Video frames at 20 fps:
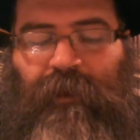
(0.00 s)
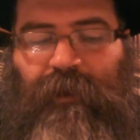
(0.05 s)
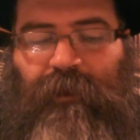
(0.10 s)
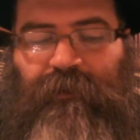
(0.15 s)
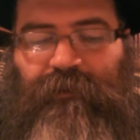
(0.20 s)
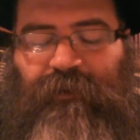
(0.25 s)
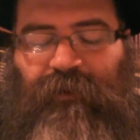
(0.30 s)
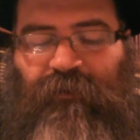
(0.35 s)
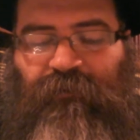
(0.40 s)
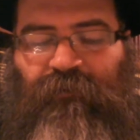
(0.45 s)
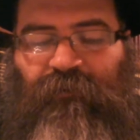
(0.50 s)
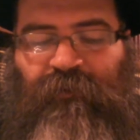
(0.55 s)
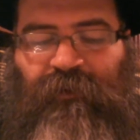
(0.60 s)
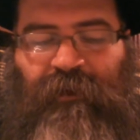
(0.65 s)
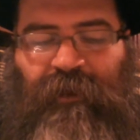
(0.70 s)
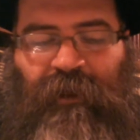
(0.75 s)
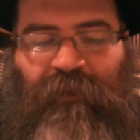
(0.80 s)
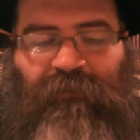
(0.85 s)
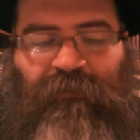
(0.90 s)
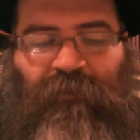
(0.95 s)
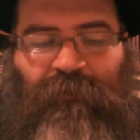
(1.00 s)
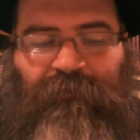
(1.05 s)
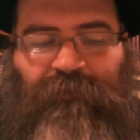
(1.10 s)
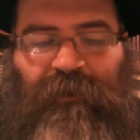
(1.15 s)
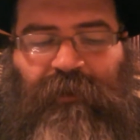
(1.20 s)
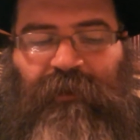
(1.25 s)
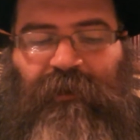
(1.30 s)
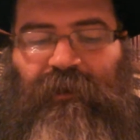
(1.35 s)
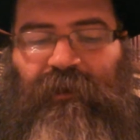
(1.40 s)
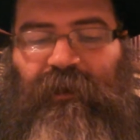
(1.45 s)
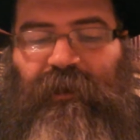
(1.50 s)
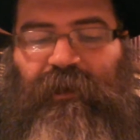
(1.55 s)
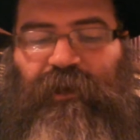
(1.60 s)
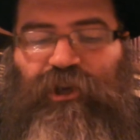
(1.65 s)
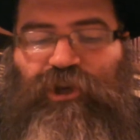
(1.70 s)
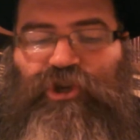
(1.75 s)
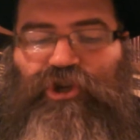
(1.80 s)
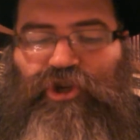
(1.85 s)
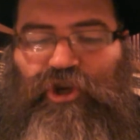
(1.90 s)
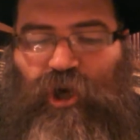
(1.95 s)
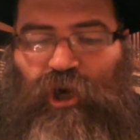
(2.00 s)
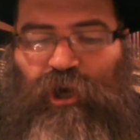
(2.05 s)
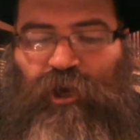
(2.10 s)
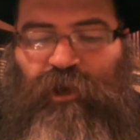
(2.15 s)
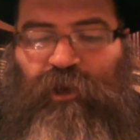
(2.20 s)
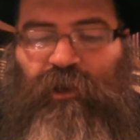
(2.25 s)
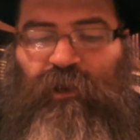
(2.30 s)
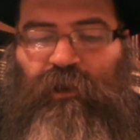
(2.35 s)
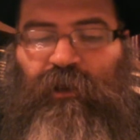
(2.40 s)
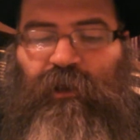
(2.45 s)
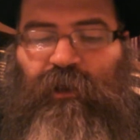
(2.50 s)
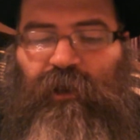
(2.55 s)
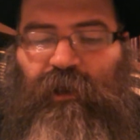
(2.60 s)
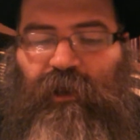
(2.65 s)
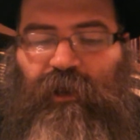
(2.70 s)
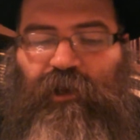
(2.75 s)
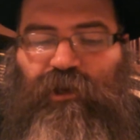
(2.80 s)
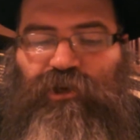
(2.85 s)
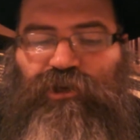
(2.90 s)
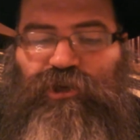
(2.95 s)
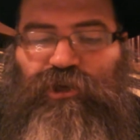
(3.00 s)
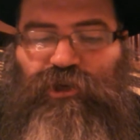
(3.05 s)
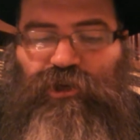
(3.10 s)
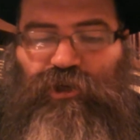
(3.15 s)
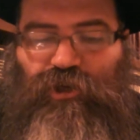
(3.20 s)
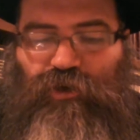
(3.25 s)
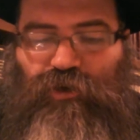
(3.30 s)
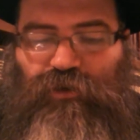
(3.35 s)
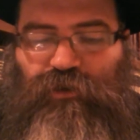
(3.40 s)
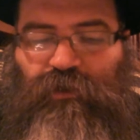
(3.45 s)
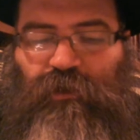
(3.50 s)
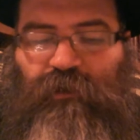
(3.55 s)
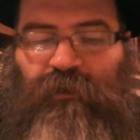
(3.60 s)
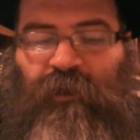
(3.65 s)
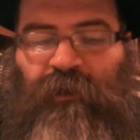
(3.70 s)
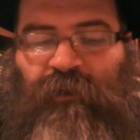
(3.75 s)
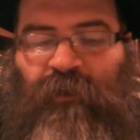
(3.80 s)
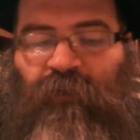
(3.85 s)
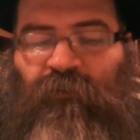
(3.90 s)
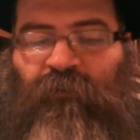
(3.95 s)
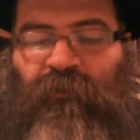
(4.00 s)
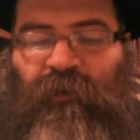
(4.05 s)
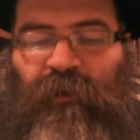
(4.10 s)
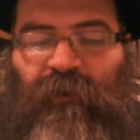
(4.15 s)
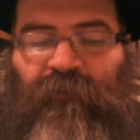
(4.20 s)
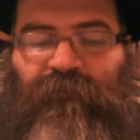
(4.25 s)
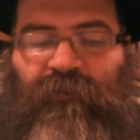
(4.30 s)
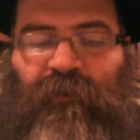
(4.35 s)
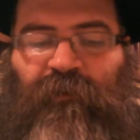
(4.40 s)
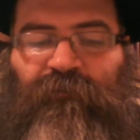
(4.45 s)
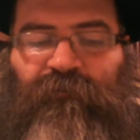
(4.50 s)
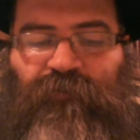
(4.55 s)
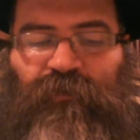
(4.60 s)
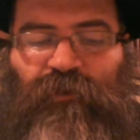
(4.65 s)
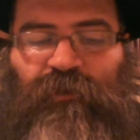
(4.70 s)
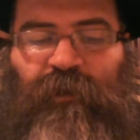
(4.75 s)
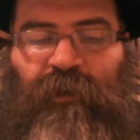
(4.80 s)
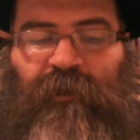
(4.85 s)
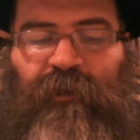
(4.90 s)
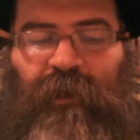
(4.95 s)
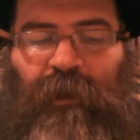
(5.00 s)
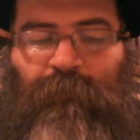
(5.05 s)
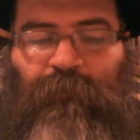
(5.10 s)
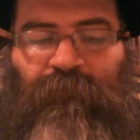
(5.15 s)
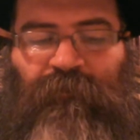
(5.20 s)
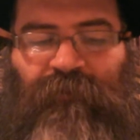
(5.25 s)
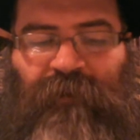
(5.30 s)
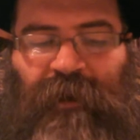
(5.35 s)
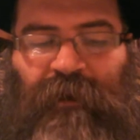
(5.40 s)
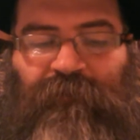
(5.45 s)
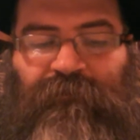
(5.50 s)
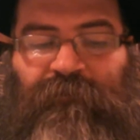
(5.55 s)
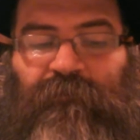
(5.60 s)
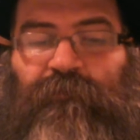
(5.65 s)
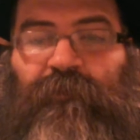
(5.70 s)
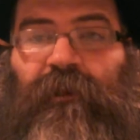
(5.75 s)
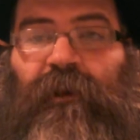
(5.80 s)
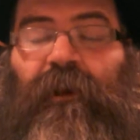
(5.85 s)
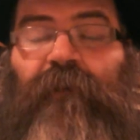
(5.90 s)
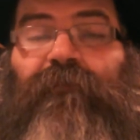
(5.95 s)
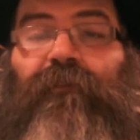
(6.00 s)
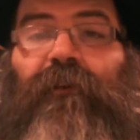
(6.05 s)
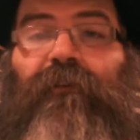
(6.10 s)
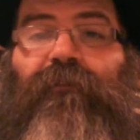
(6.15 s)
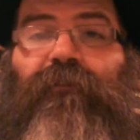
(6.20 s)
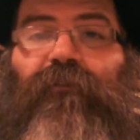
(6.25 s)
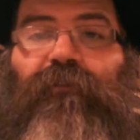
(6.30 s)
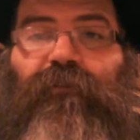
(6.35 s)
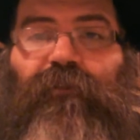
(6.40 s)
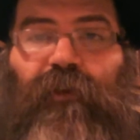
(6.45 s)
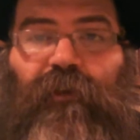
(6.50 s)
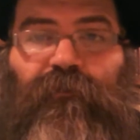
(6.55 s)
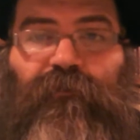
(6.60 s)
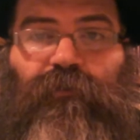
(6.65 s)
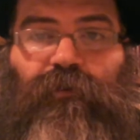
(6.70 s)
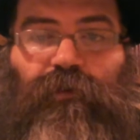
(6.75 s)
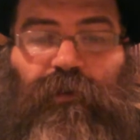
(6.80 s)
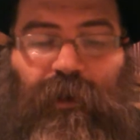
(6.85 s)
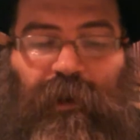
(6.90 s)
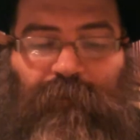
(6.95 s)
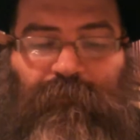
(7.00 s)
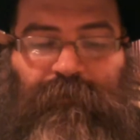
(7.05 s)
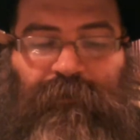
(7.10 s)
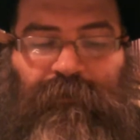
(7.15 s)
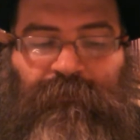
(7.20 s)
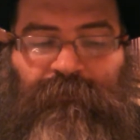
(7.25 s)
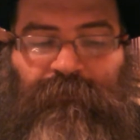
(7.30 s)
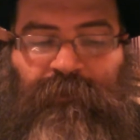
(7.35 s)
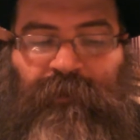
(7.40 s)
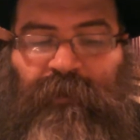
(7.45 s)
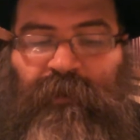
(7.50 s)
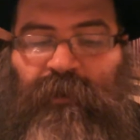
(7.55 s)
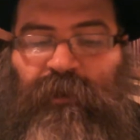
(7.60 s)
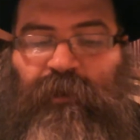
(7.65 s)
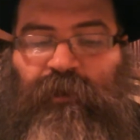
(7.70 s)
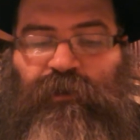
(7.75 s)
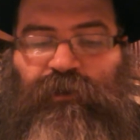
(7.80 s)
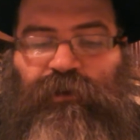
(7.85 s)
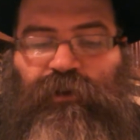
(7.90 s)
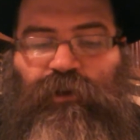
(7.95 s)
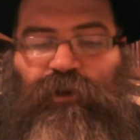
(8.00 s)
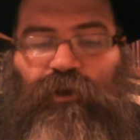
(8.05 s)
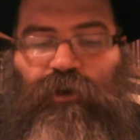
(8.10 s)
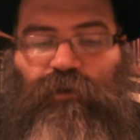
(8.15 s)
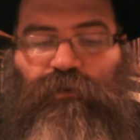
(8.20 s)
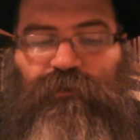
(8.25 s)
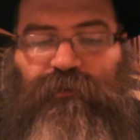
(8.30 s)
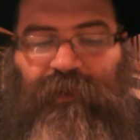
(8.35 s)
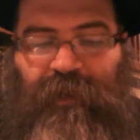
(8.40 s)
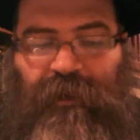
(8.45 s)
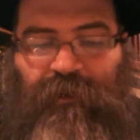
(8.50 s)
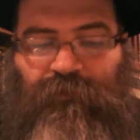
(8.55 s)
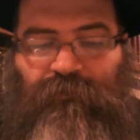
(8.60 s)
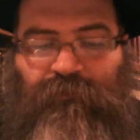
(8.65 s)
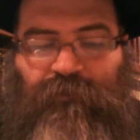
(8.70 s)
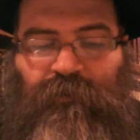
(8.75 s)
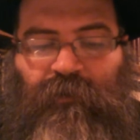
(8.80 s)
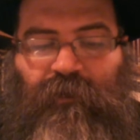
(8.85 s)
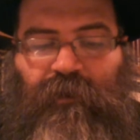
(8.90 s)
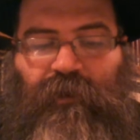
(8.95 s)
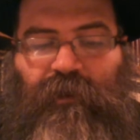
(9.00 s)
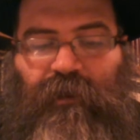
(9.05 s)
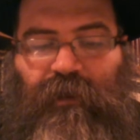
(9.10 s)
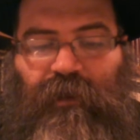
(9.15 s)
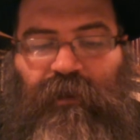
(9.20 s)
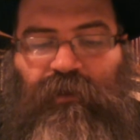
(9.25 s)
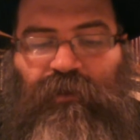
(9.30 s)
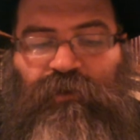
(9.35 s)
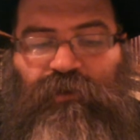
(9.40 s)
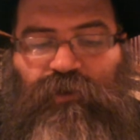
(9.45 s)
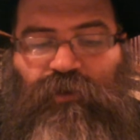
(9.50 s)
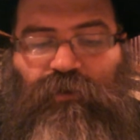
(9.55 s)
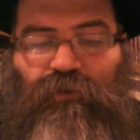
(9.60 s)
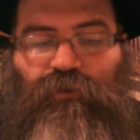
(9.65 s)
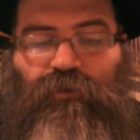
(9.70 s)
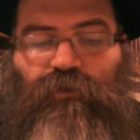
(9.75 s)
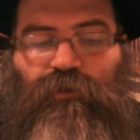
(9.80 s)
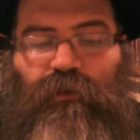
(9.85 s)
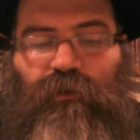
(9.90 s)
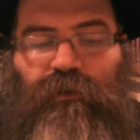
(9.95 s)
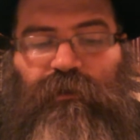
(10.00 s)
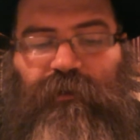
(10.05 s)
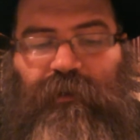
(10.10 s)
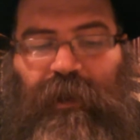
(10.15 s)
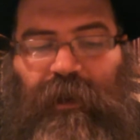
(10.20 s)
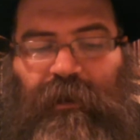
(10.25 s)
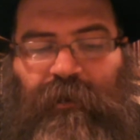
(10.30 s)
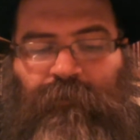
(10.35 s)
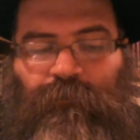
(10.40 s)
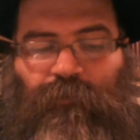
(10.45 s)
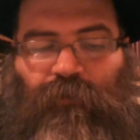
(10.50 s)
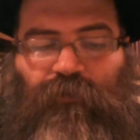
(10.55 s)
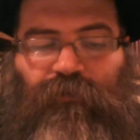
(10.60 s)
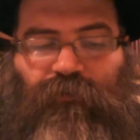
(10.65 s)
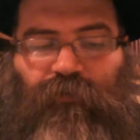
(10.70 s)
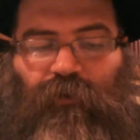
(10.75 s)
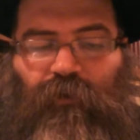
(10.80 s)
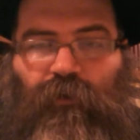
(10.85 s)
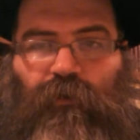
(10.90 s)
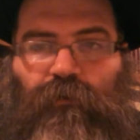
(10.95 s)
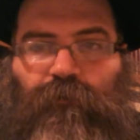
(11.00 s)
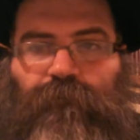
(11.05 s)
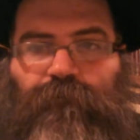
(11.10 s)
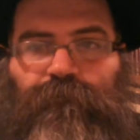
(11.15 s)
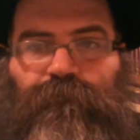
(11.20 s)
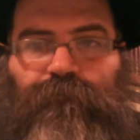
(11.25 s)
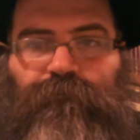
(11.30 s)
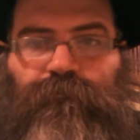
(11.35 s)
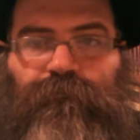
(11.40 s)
And this is the concept Leishai Esh Yud, that this is the level of Yud that comes down from the level of Sev Kulamim to go down into the animal soul,